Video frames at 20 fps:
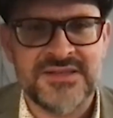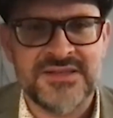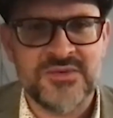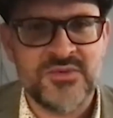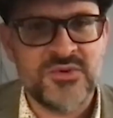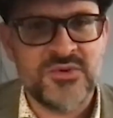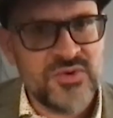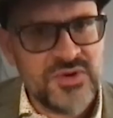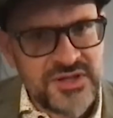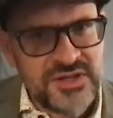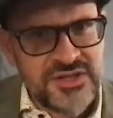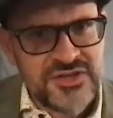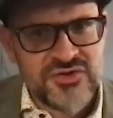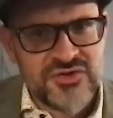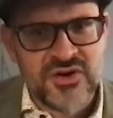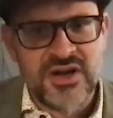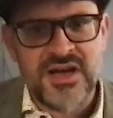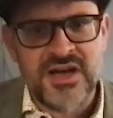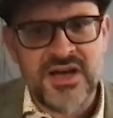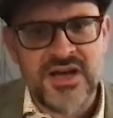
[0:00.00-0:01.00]
So we really
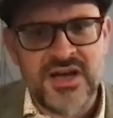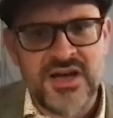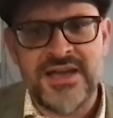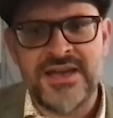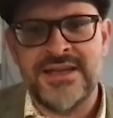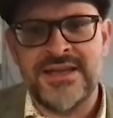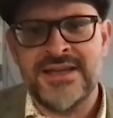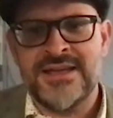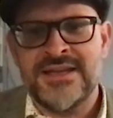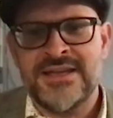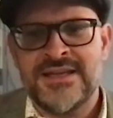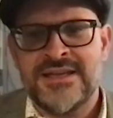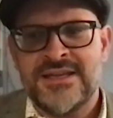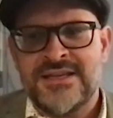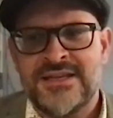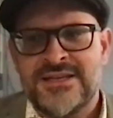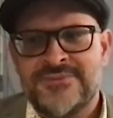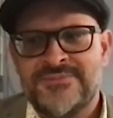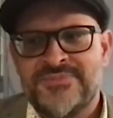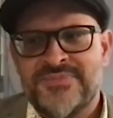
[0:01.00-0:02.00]
try,
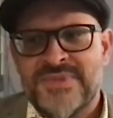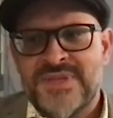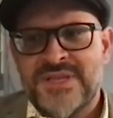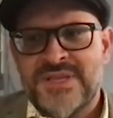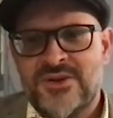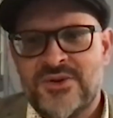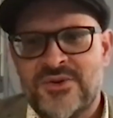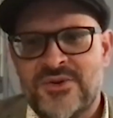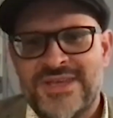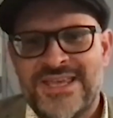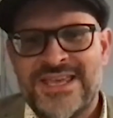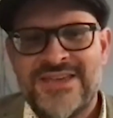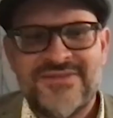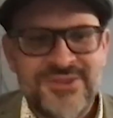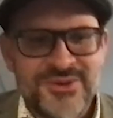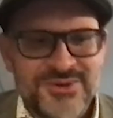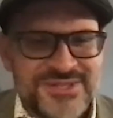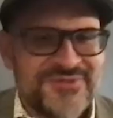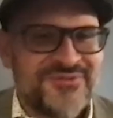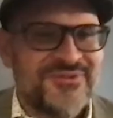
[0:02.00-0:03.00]

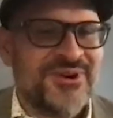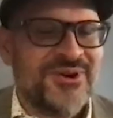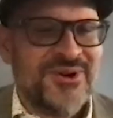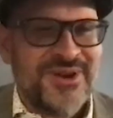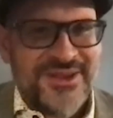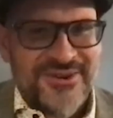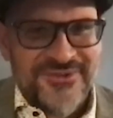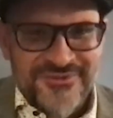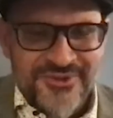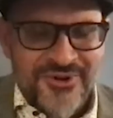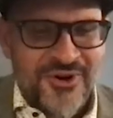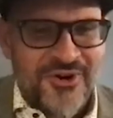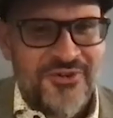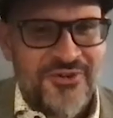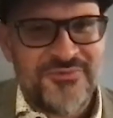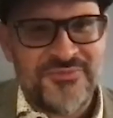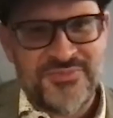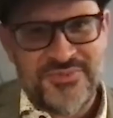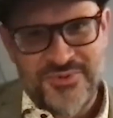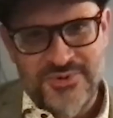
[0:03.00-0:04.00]
even though it's a very
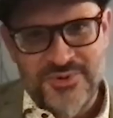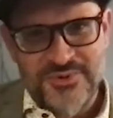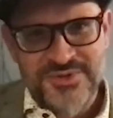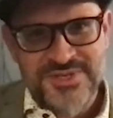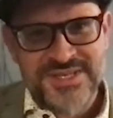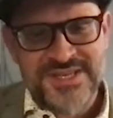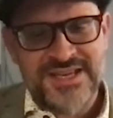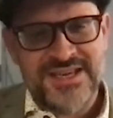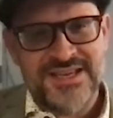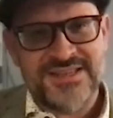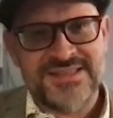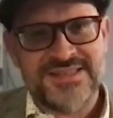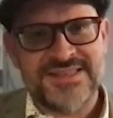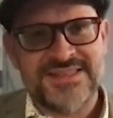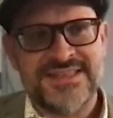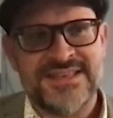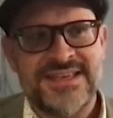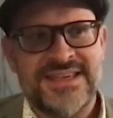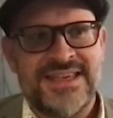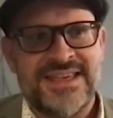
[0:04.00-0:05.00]
involved
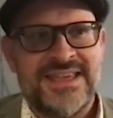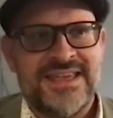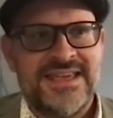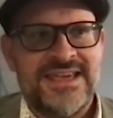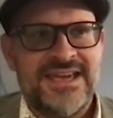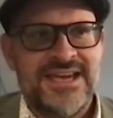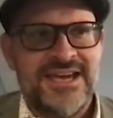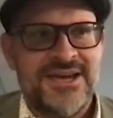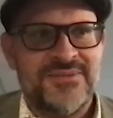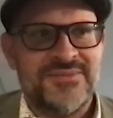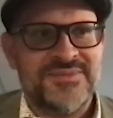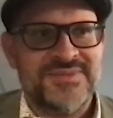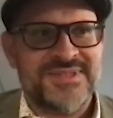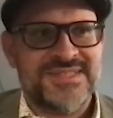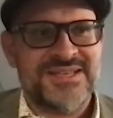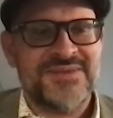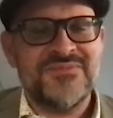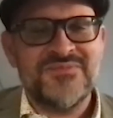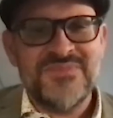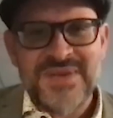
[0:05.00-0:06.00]
process,
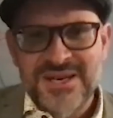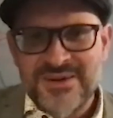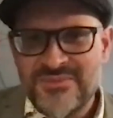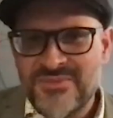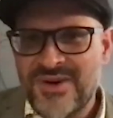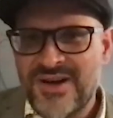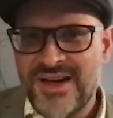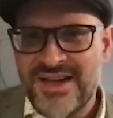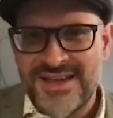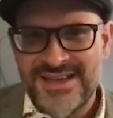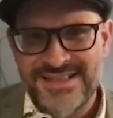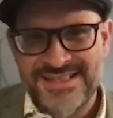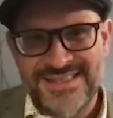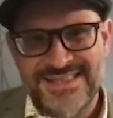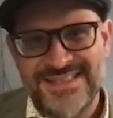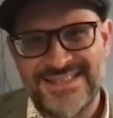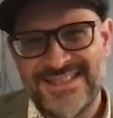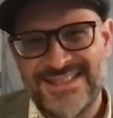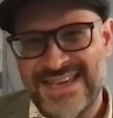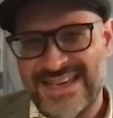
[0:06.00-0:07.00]
to minimize
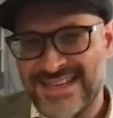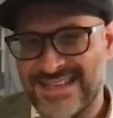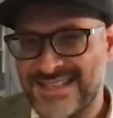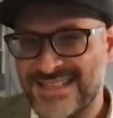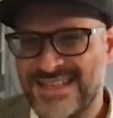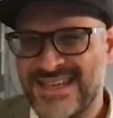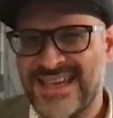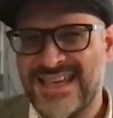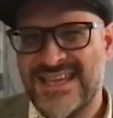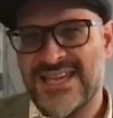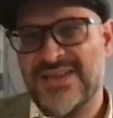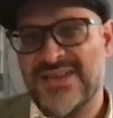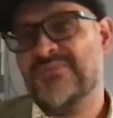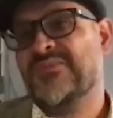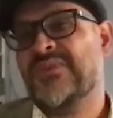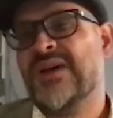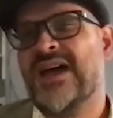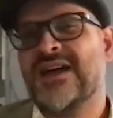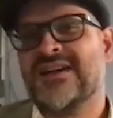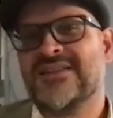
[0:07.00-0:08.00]
the day-to-day
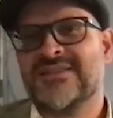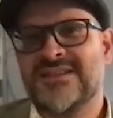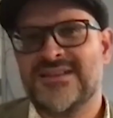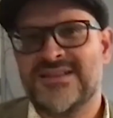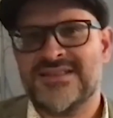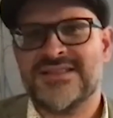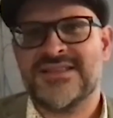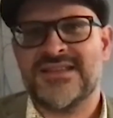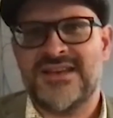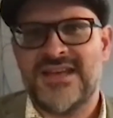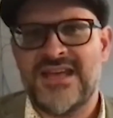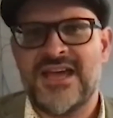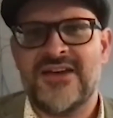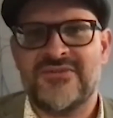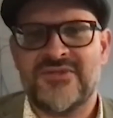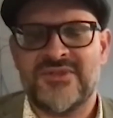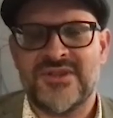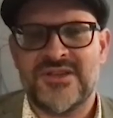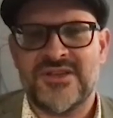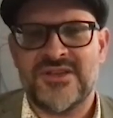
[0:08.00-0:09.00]
impact that it's going to
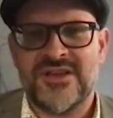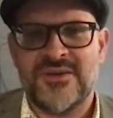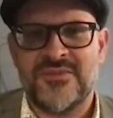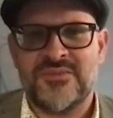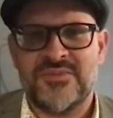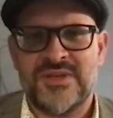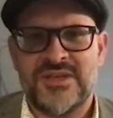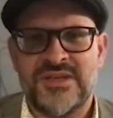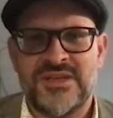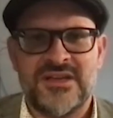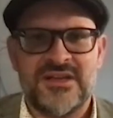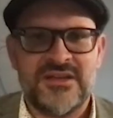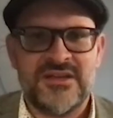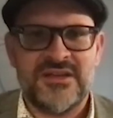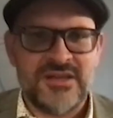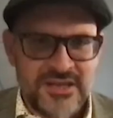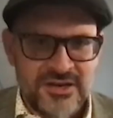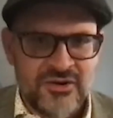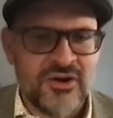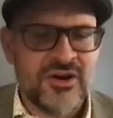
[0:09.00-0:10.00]
have in the company.
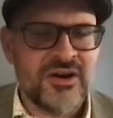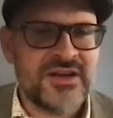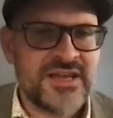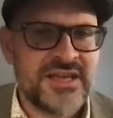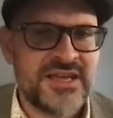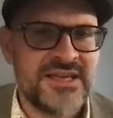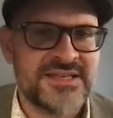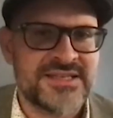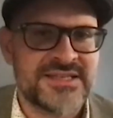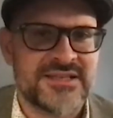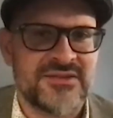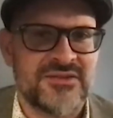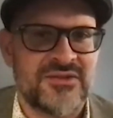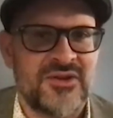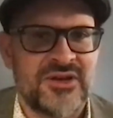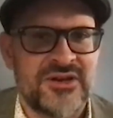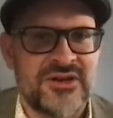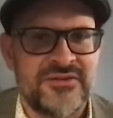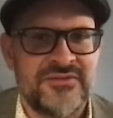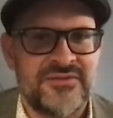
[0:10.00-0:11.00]
In our case, a
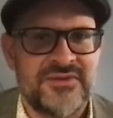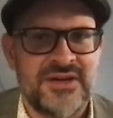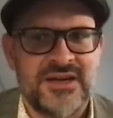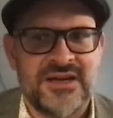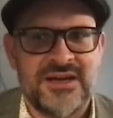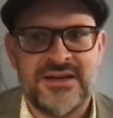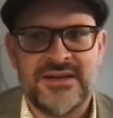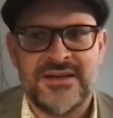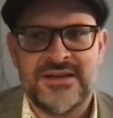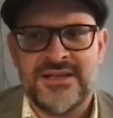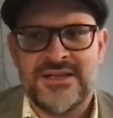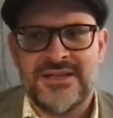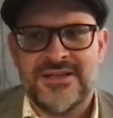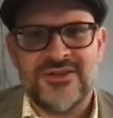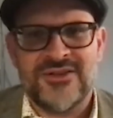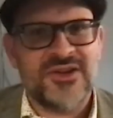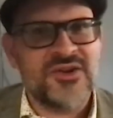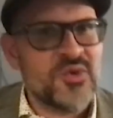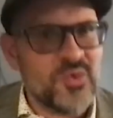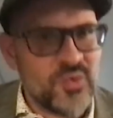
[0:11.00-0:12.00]
lot of
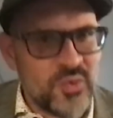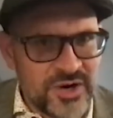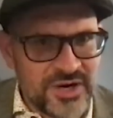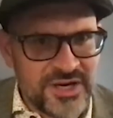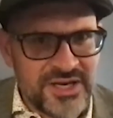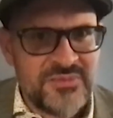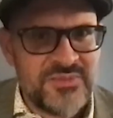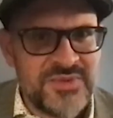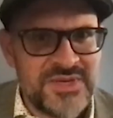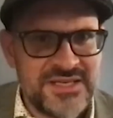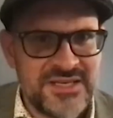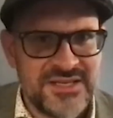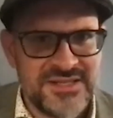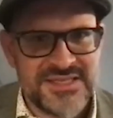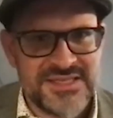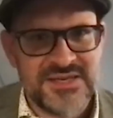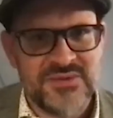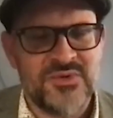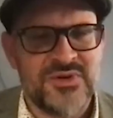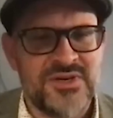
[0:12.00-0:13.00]
the work can be done
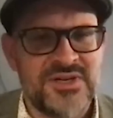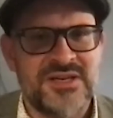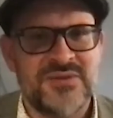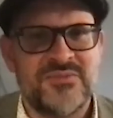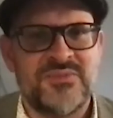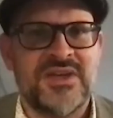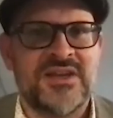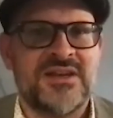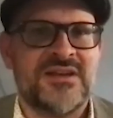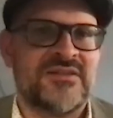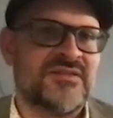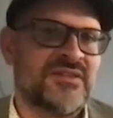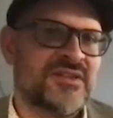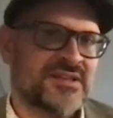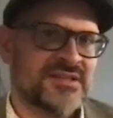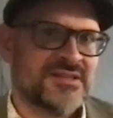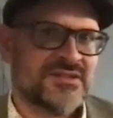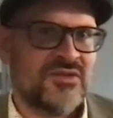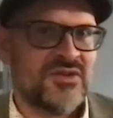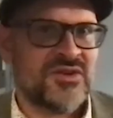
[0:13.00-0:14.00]
somewhat independently
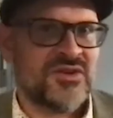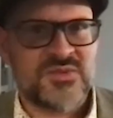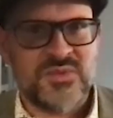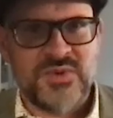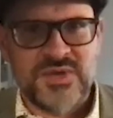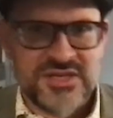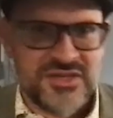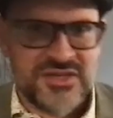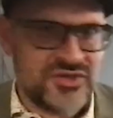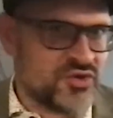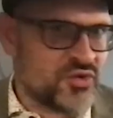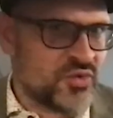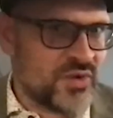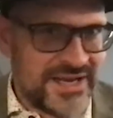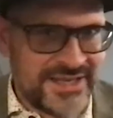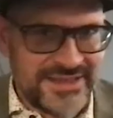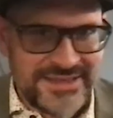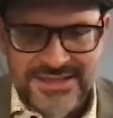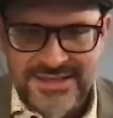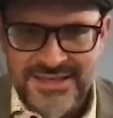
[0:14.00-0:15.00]
as long as we can
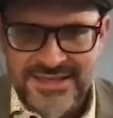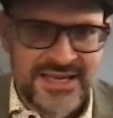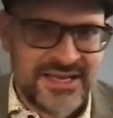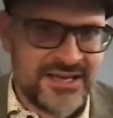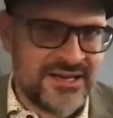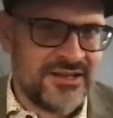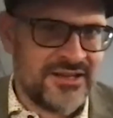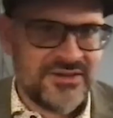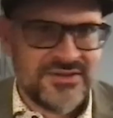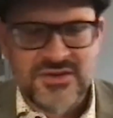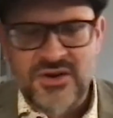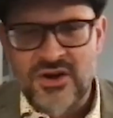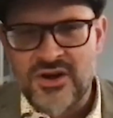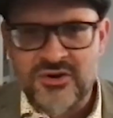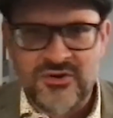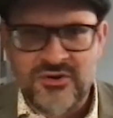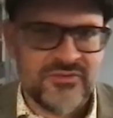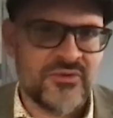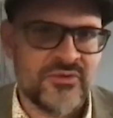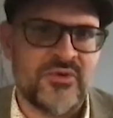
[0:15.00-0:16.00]
trade the data and
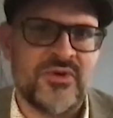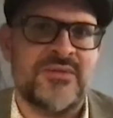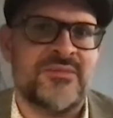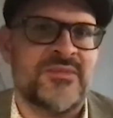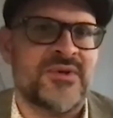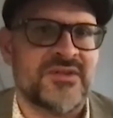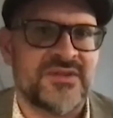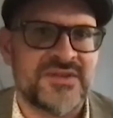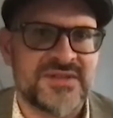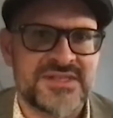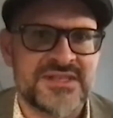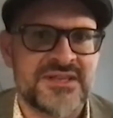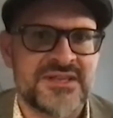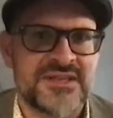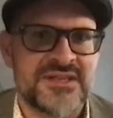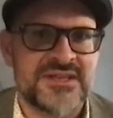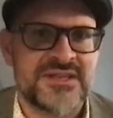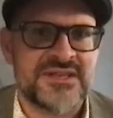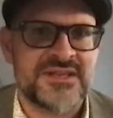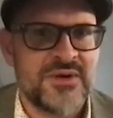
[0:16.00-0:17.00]
talk over email and stuff
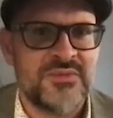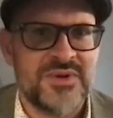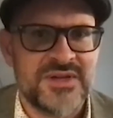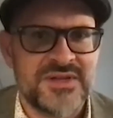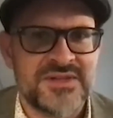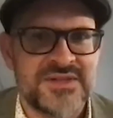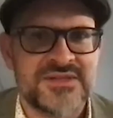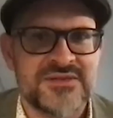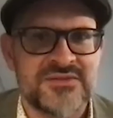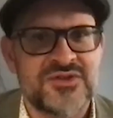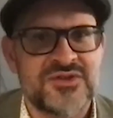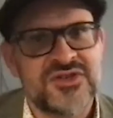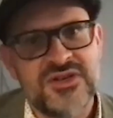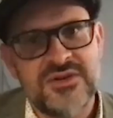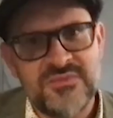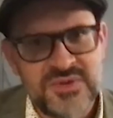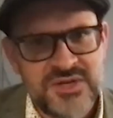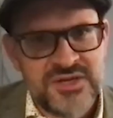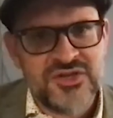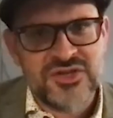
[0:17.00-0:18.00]
quite a bit. So it
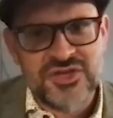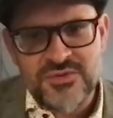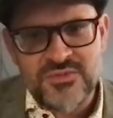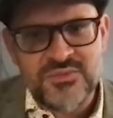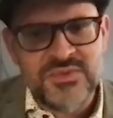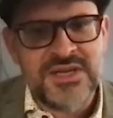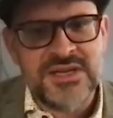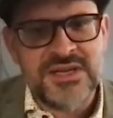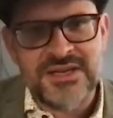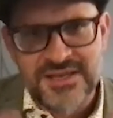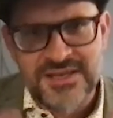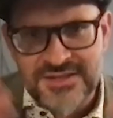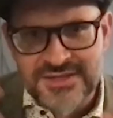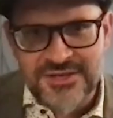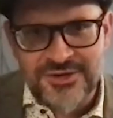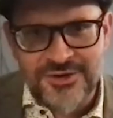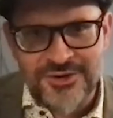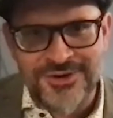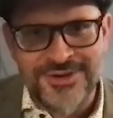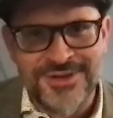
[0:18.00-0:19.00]
shouldn't be
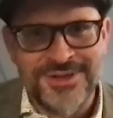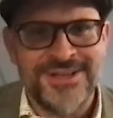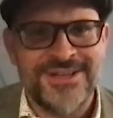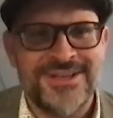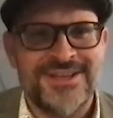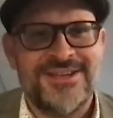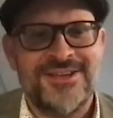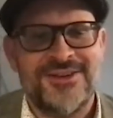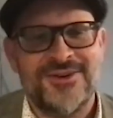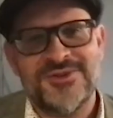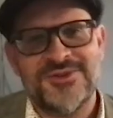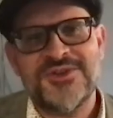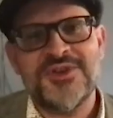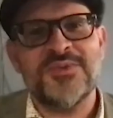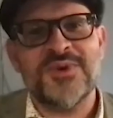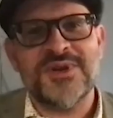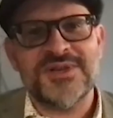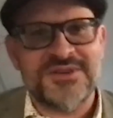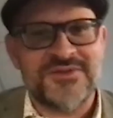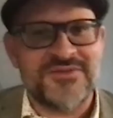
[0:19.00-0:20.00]
considered, too
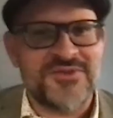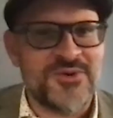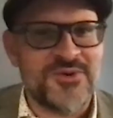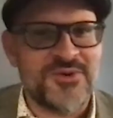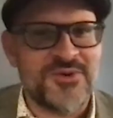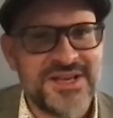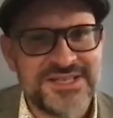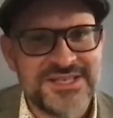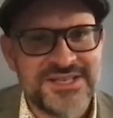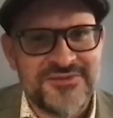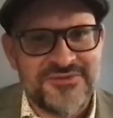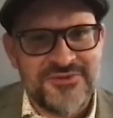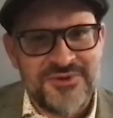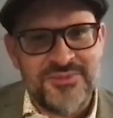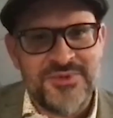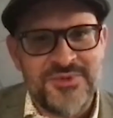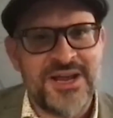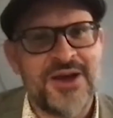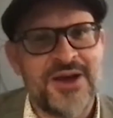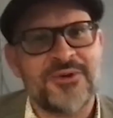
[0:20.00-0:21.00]
much of a risk
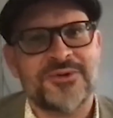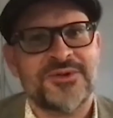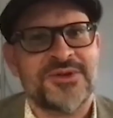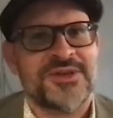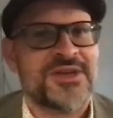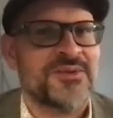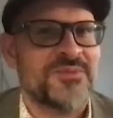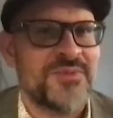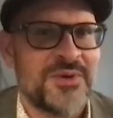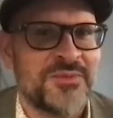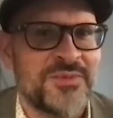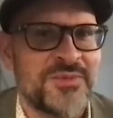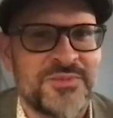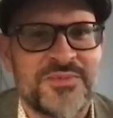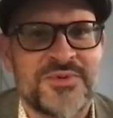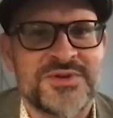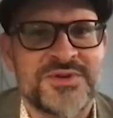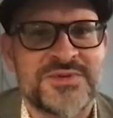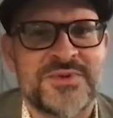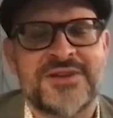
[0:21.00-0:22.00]
from an hourly commitment
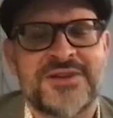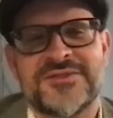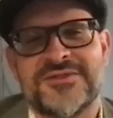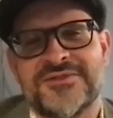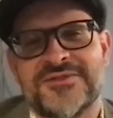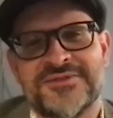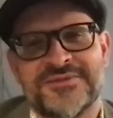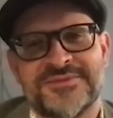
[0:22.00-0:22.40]
perspective.